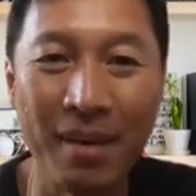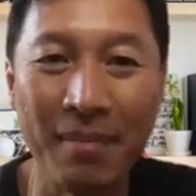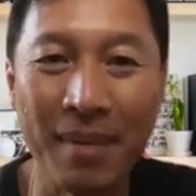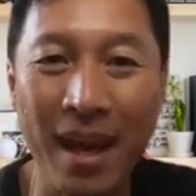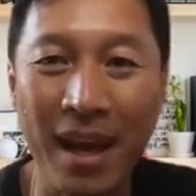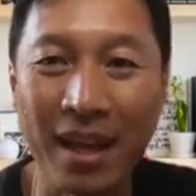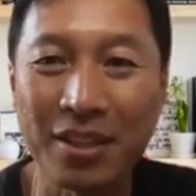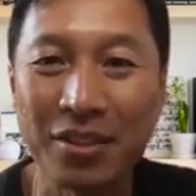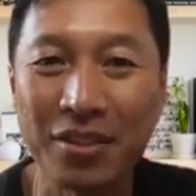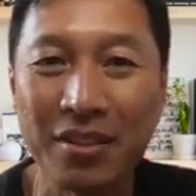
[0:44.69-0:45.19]

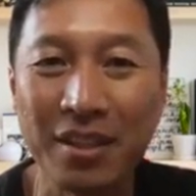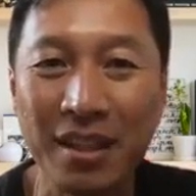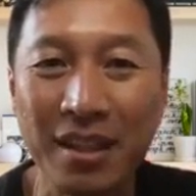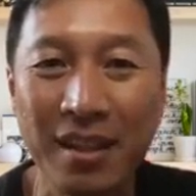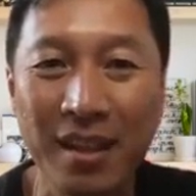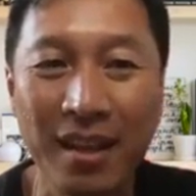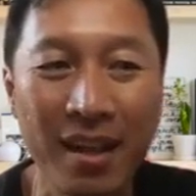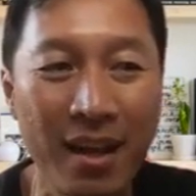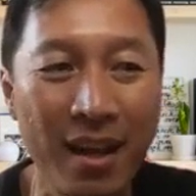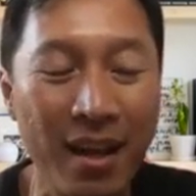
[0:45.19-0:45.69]
actually
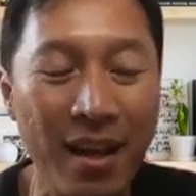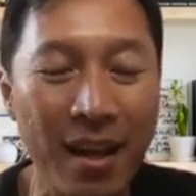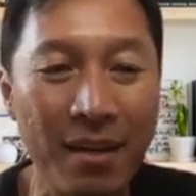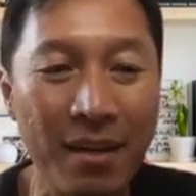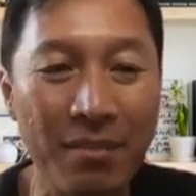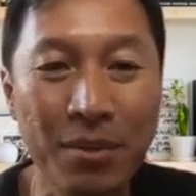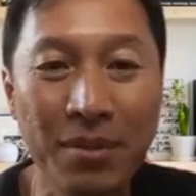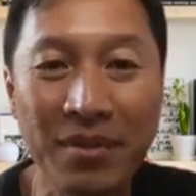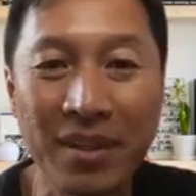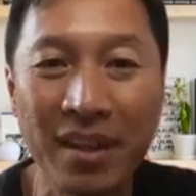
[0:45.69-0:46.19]

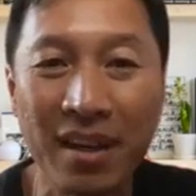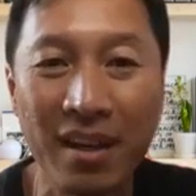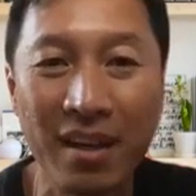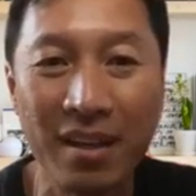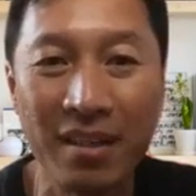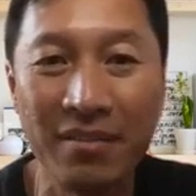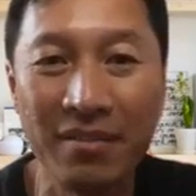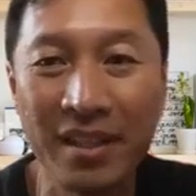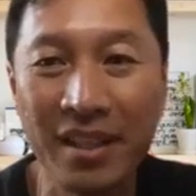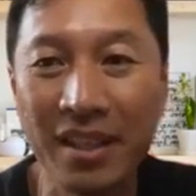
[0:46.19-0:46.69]
moving all
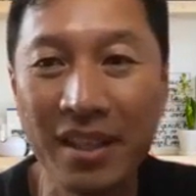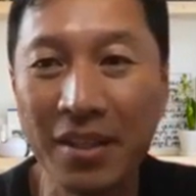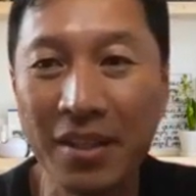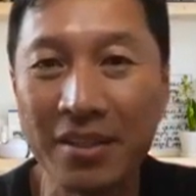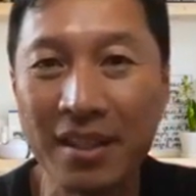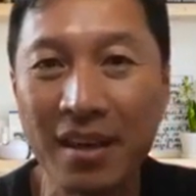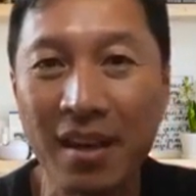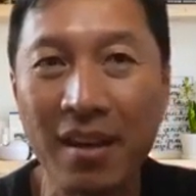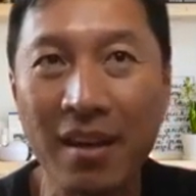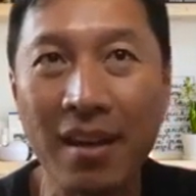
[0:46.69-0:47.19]
our videos
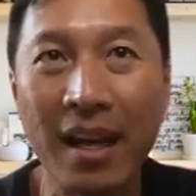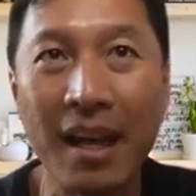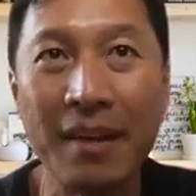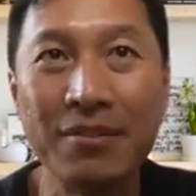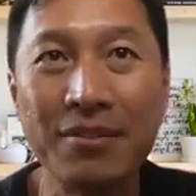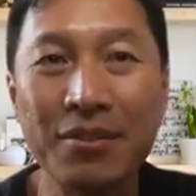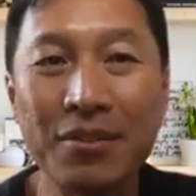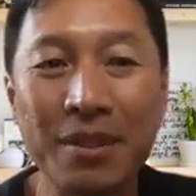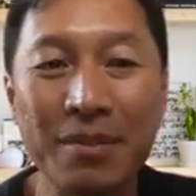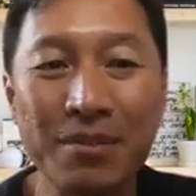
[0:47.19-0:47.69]
and our live
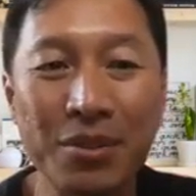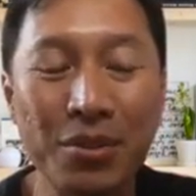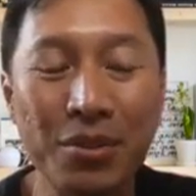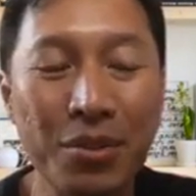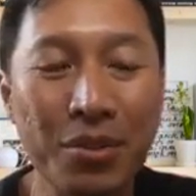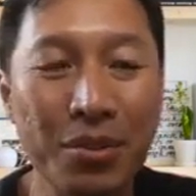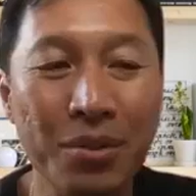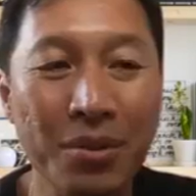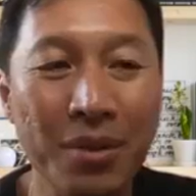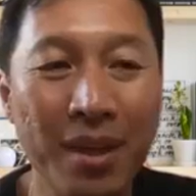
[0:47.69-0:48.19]
streams
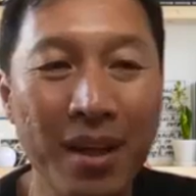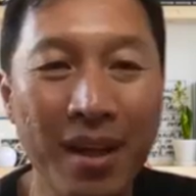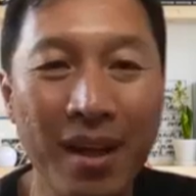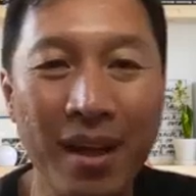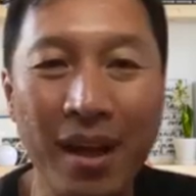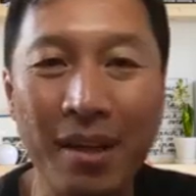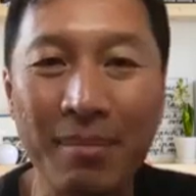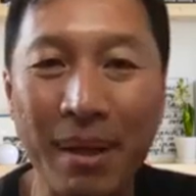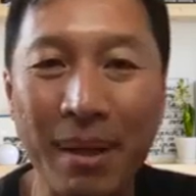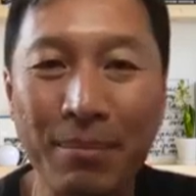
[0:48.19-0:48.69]
to
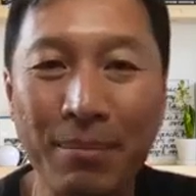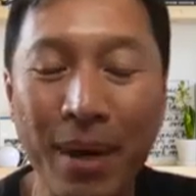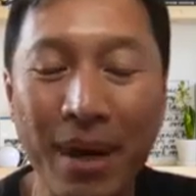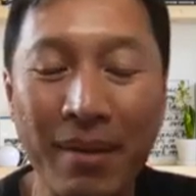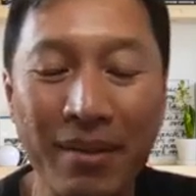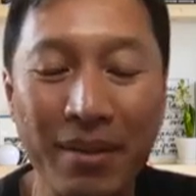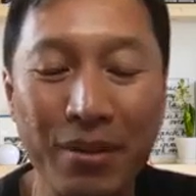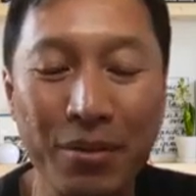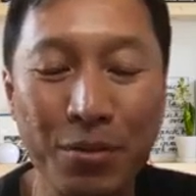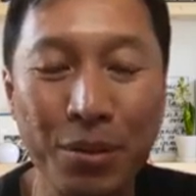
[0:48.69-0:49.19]
my
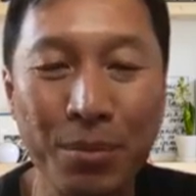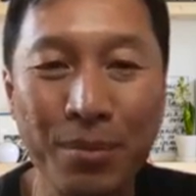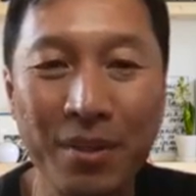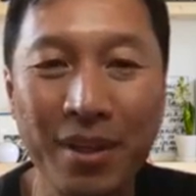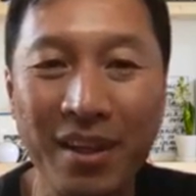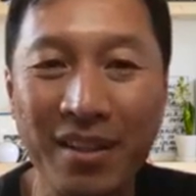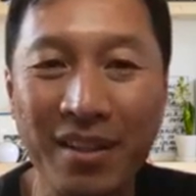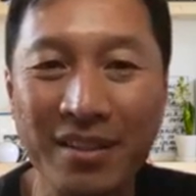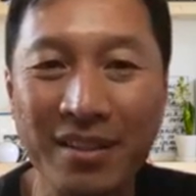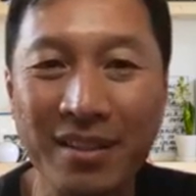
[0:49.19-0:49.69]
private group
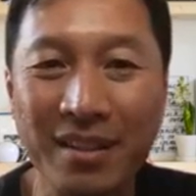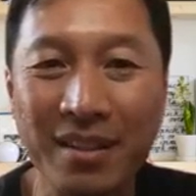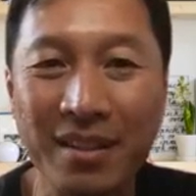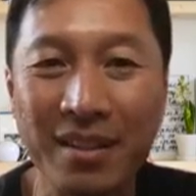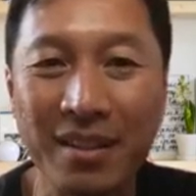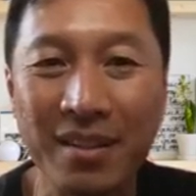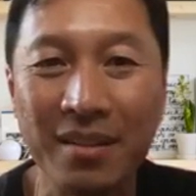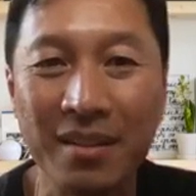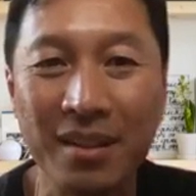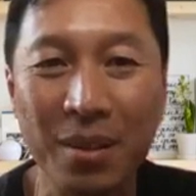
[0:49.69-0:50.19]
called
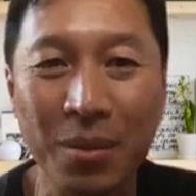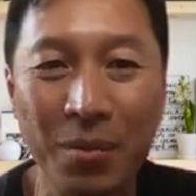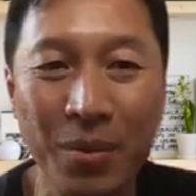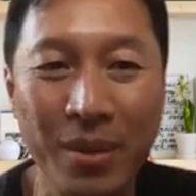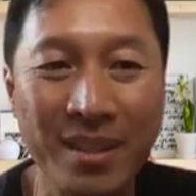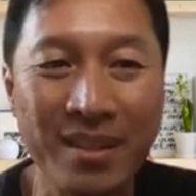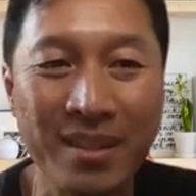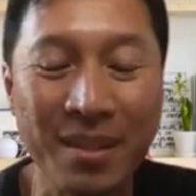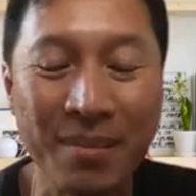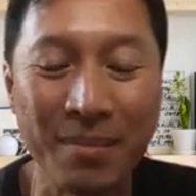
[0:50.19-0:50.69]
the
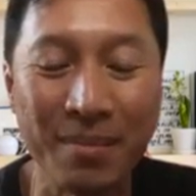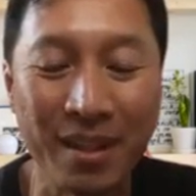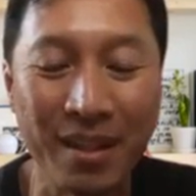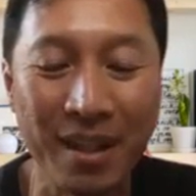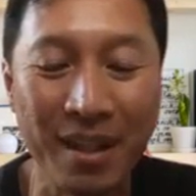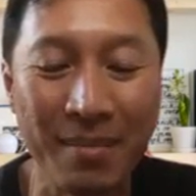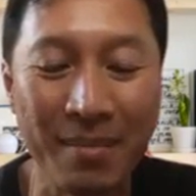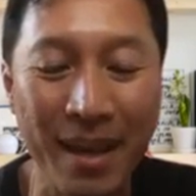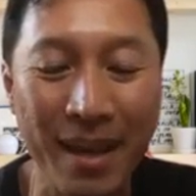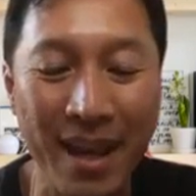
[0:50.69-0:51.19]
Wisdom Club.